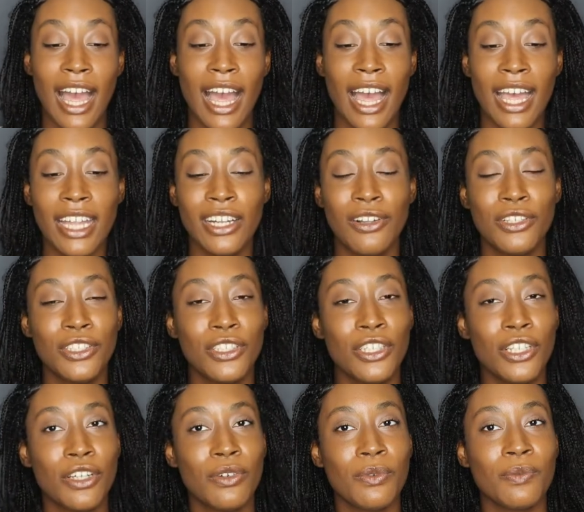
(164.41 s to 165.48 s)
And also,
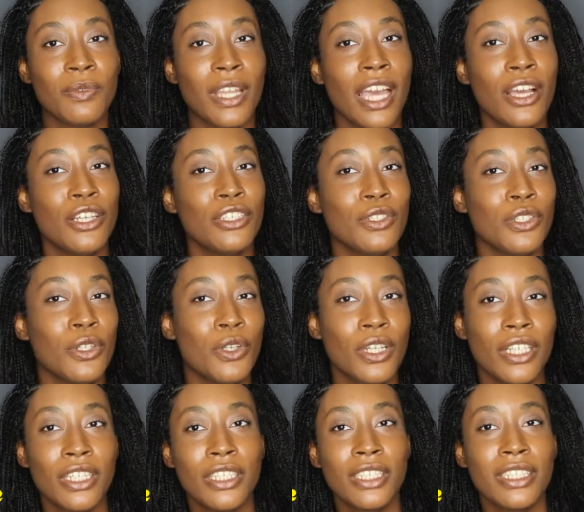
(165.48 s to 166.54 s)
you know, I also include a
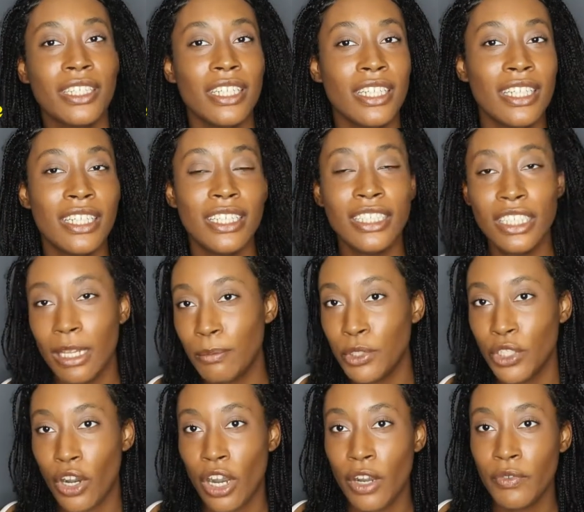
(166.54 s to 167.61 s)
little tip
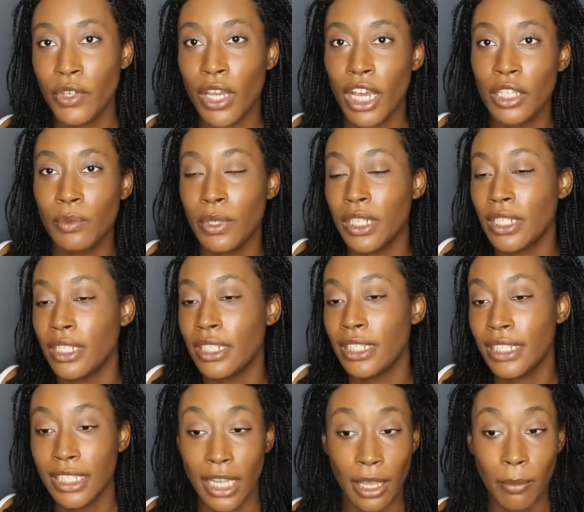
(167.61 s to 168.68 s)
jar if you guys want to
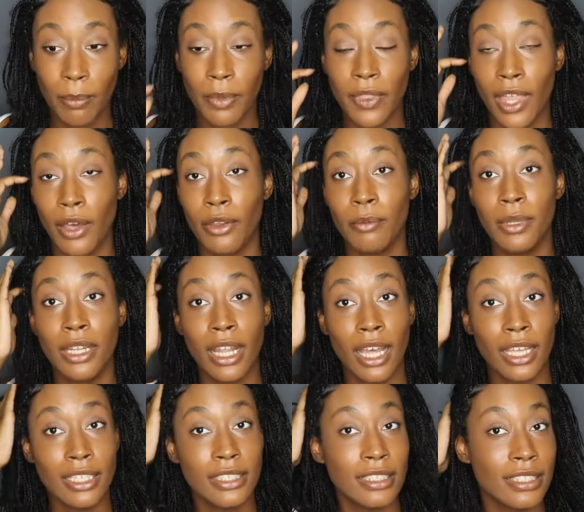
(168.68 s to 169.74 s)
tip. That would be
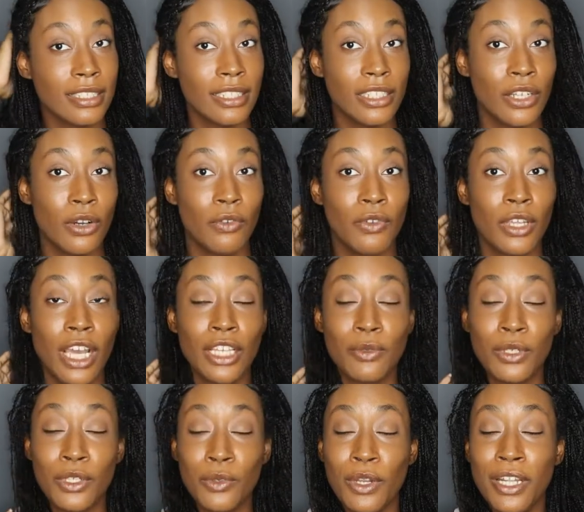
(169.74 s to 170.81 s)
nice, you know, if you guys
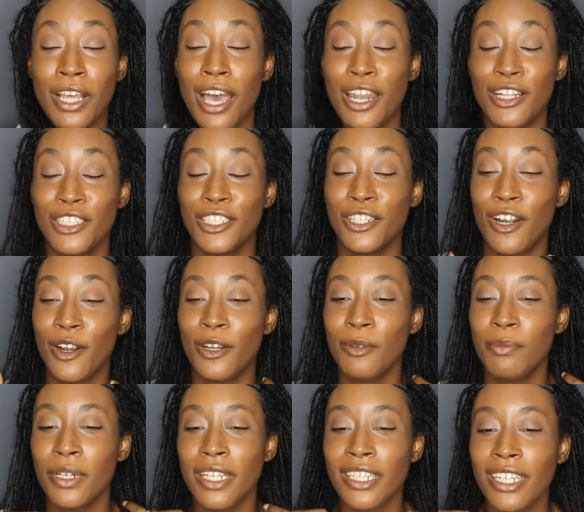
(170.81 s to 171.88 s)
want to do it the kindness of your
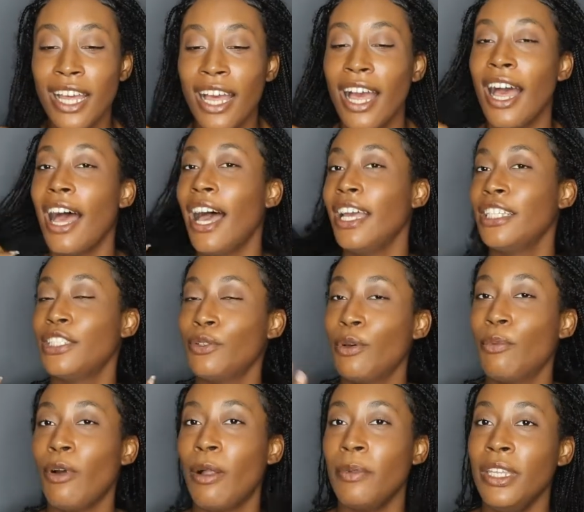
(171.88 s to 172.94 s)
heart, but I still
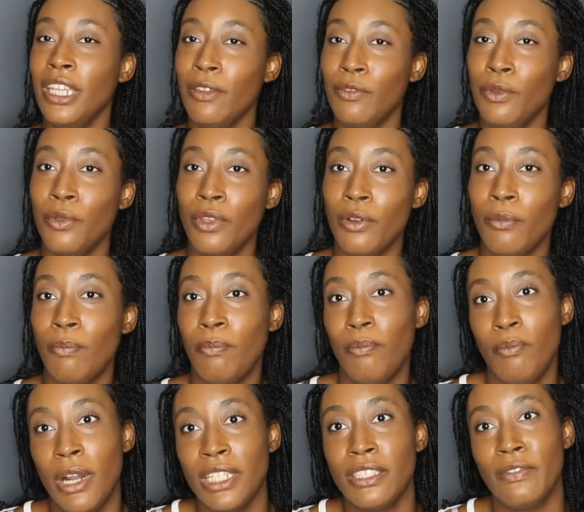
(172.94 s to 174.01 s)
will probably give you the
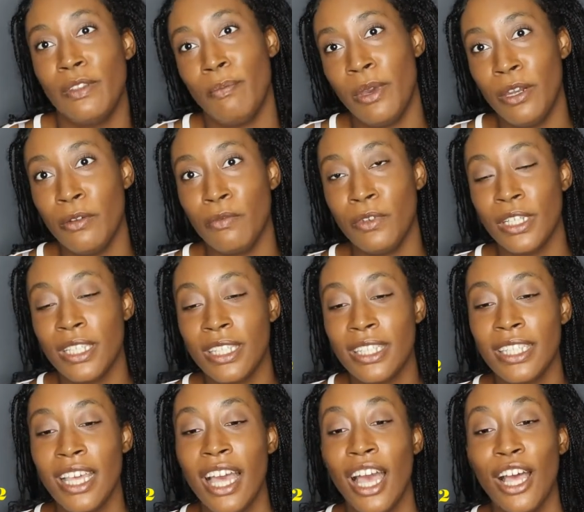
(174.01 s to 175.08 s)
rest of the benefits.